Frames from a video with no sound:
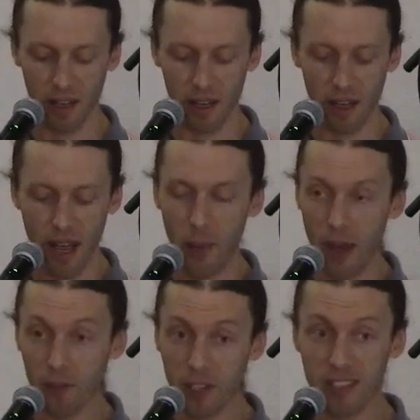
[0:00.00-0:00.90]
And we
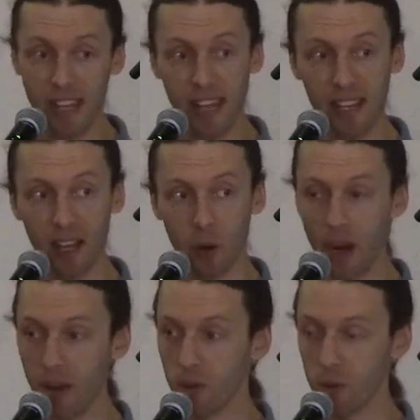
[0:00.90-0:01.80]
often say
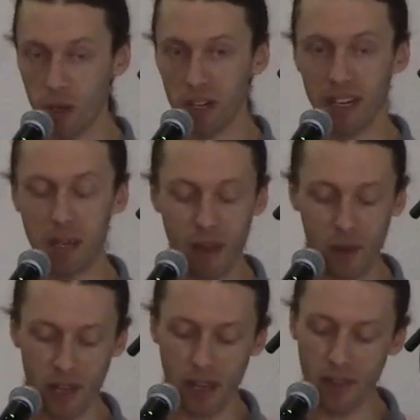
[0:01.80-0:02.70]
around Trinity and
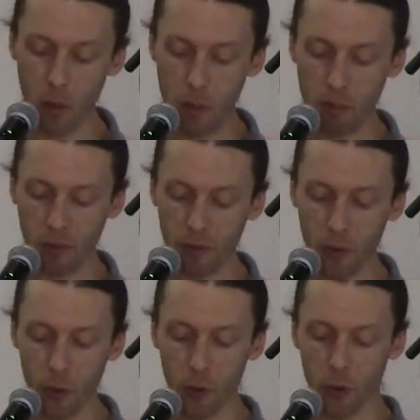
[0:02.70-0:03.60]
Mount Zion that we
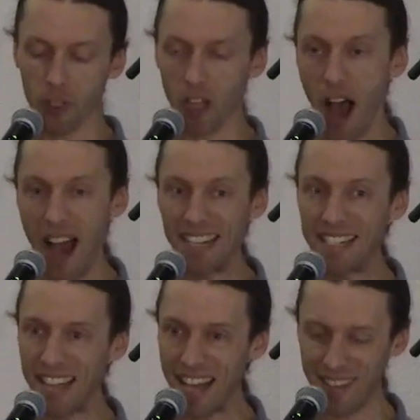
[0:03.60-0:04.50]
prefer
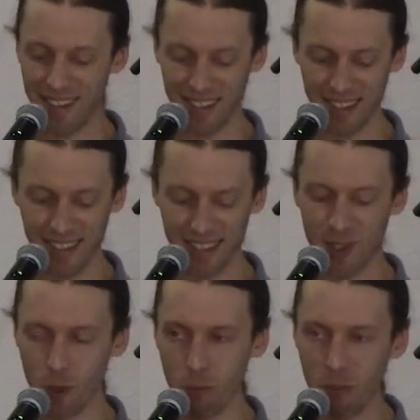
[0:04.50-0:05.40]
kind atheists
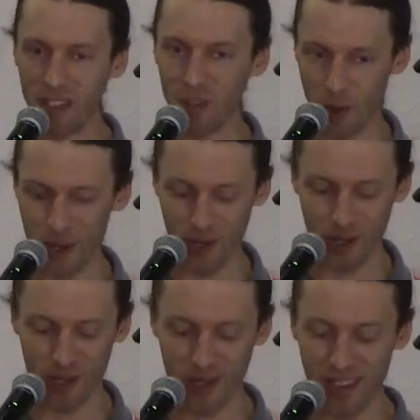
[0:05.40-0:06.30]
to mean
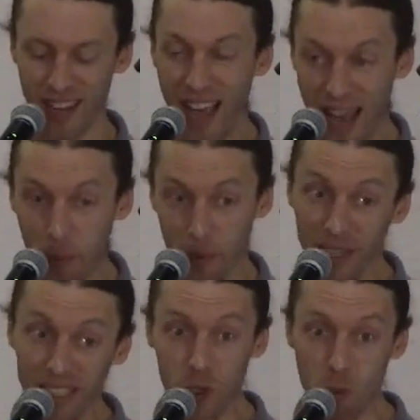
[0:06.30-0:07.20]
Christians. And we
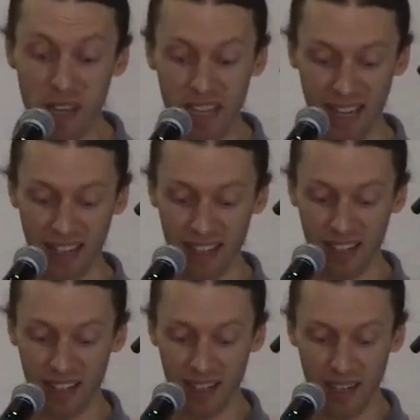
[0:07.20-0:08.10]
really do mean it.
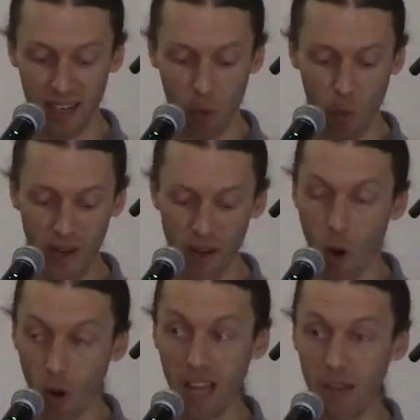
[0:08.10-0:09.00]
We
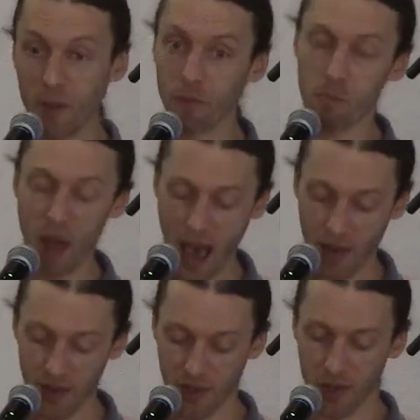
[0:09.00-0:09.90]
all have different
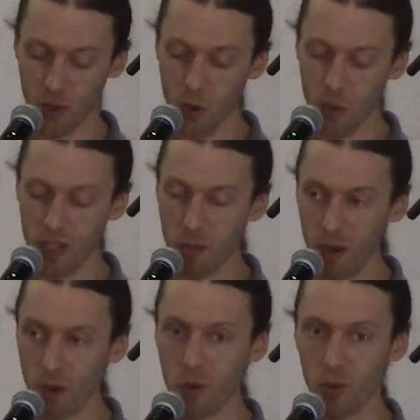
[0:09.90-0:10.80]
paths to this
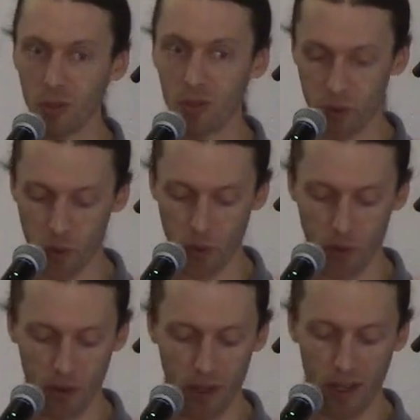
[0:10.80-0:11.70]
spiritual
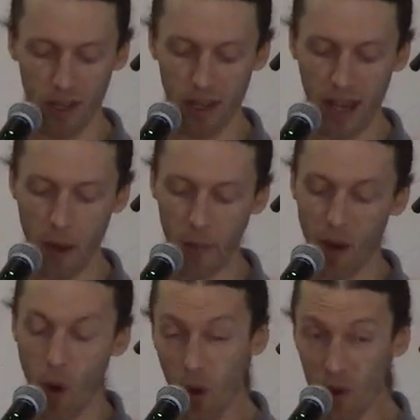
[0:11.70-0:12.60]
truth. And we
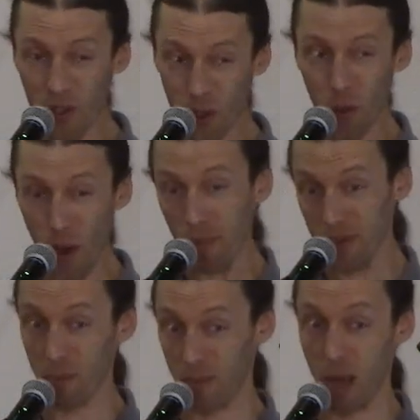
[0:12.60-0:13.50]
all screw up
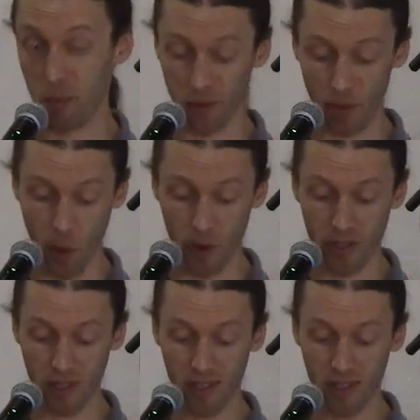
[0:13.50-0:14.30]
sometimes, of course.